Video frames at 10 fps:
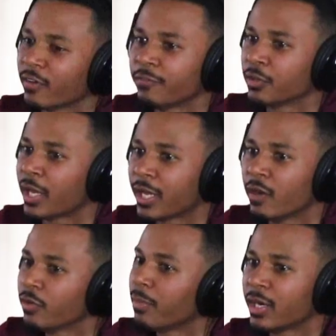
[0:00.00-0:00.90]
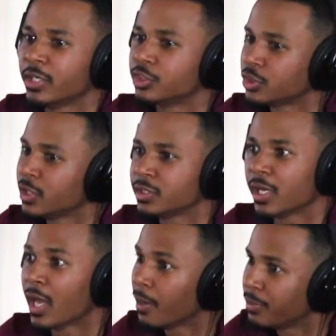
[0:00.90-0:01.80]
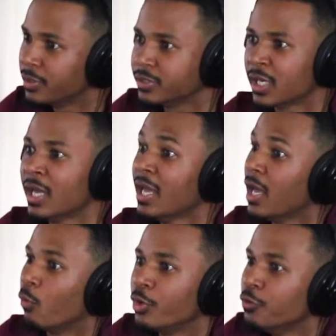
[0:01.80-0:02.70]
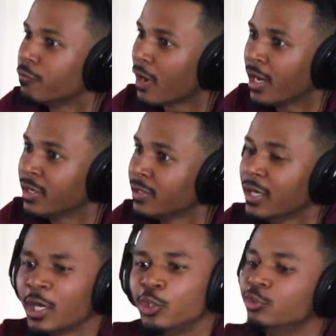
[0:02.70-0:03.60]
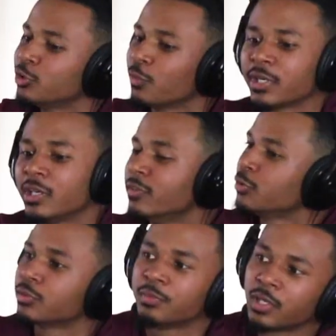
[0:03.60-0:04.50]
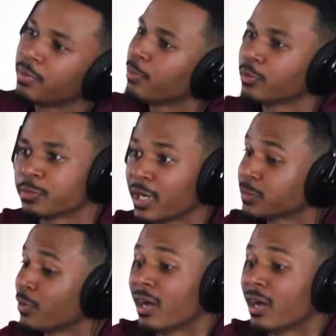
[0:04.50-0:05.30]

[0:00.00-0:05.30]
I feel like everybody is chasing happiness, and when you find it, you just want to give it to as many people as possible.